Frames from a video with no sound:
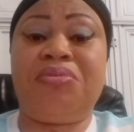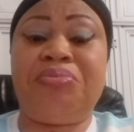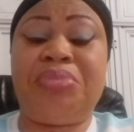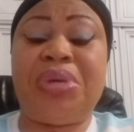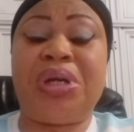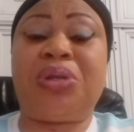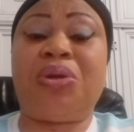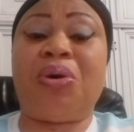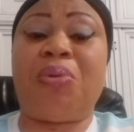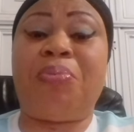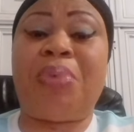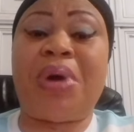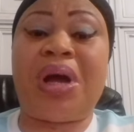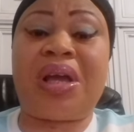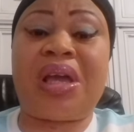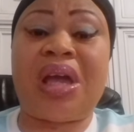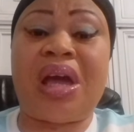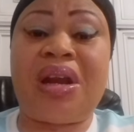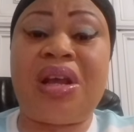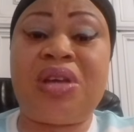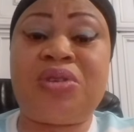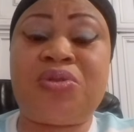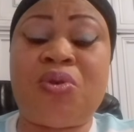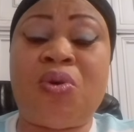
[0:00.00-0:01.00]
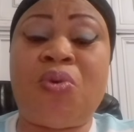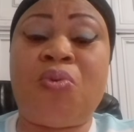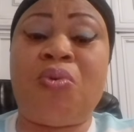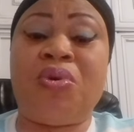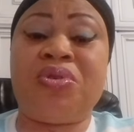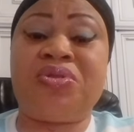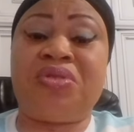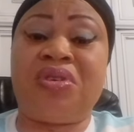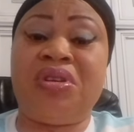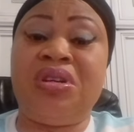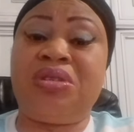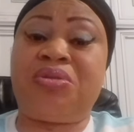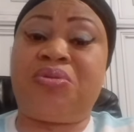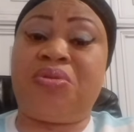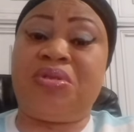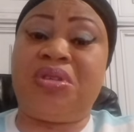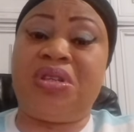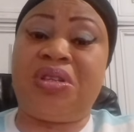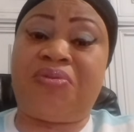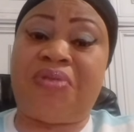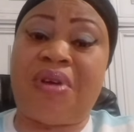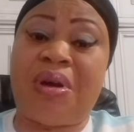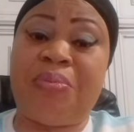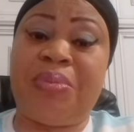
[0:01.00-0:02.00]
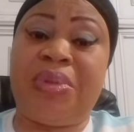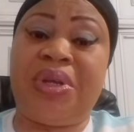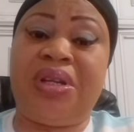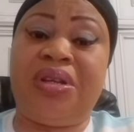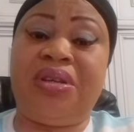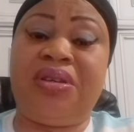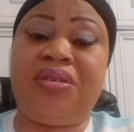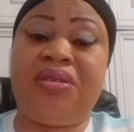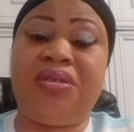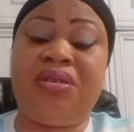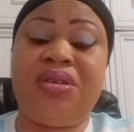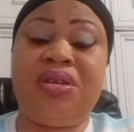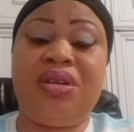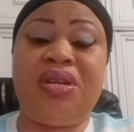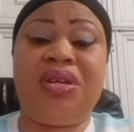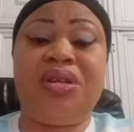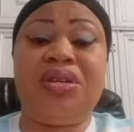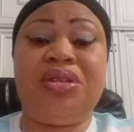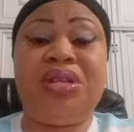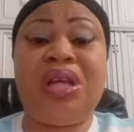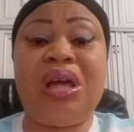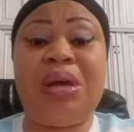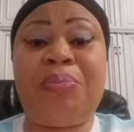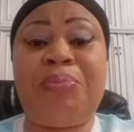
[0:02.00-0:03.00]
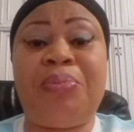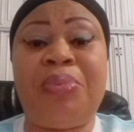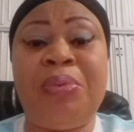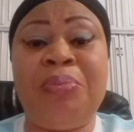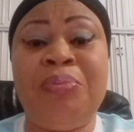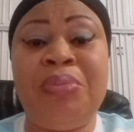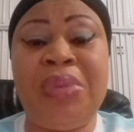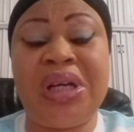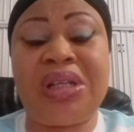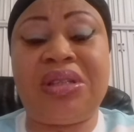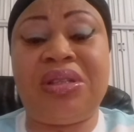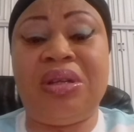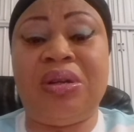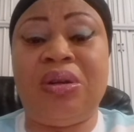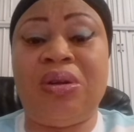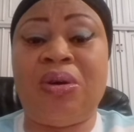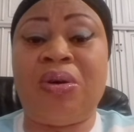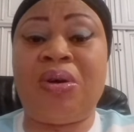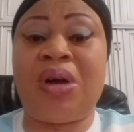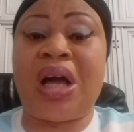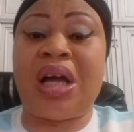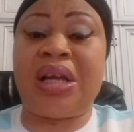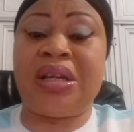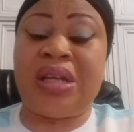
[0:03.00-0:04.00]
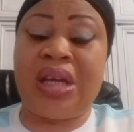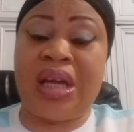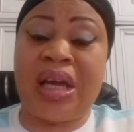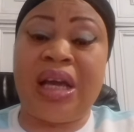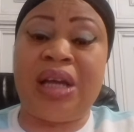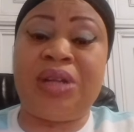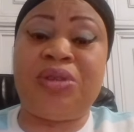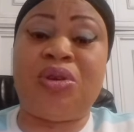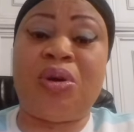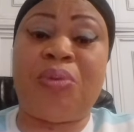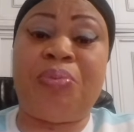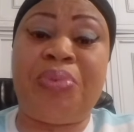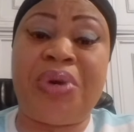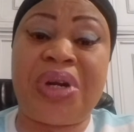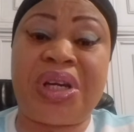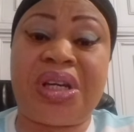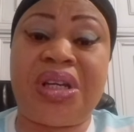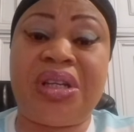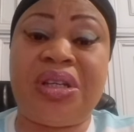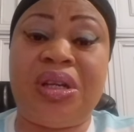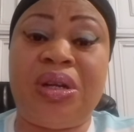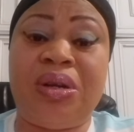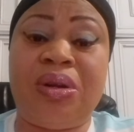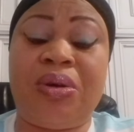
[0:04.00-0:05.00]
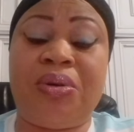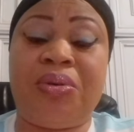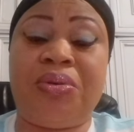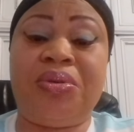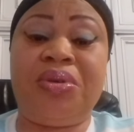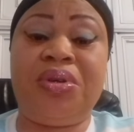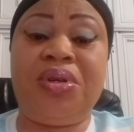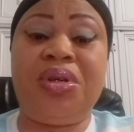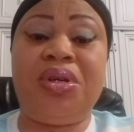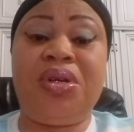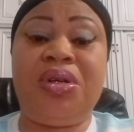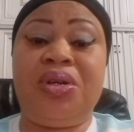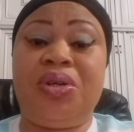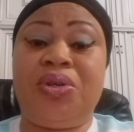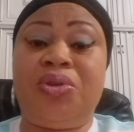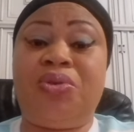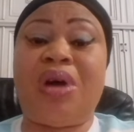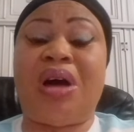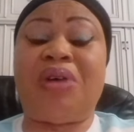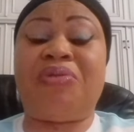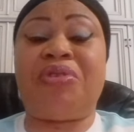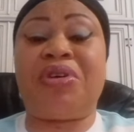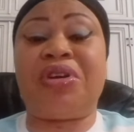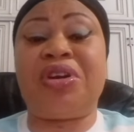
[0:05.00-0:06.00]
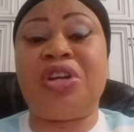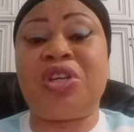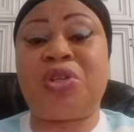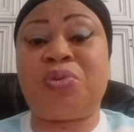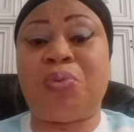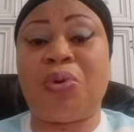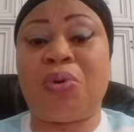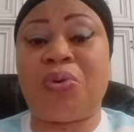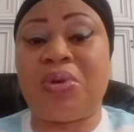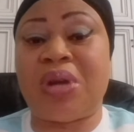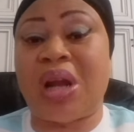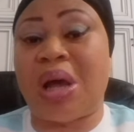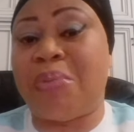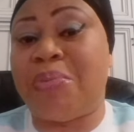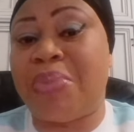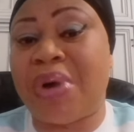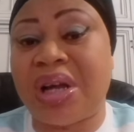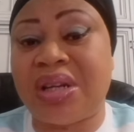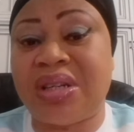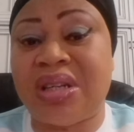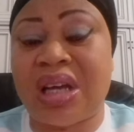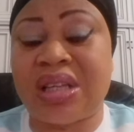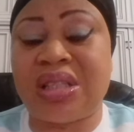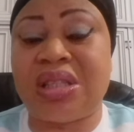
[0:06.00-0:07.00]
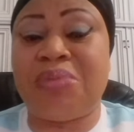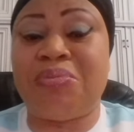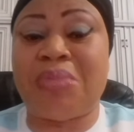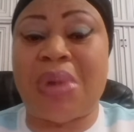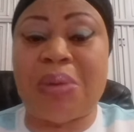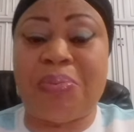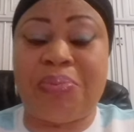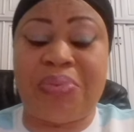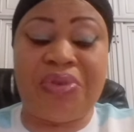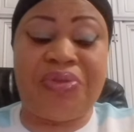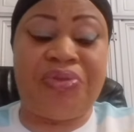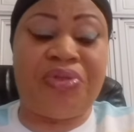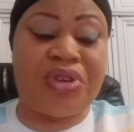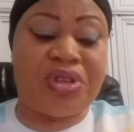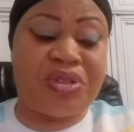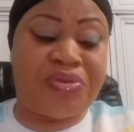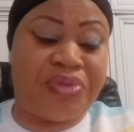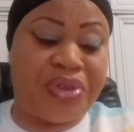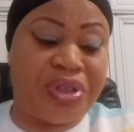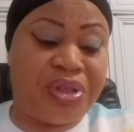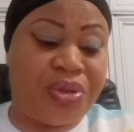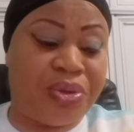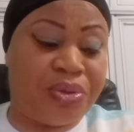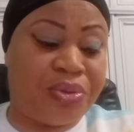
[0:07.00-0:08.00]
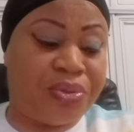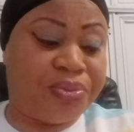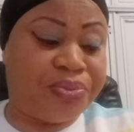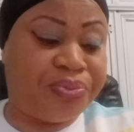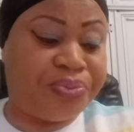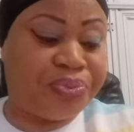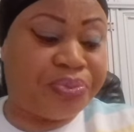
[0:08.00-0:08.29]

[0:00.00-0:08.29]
But Obakare's own was released to his family. They made the law and they end up breaking the law. Though I've already spoken about that in my previous video.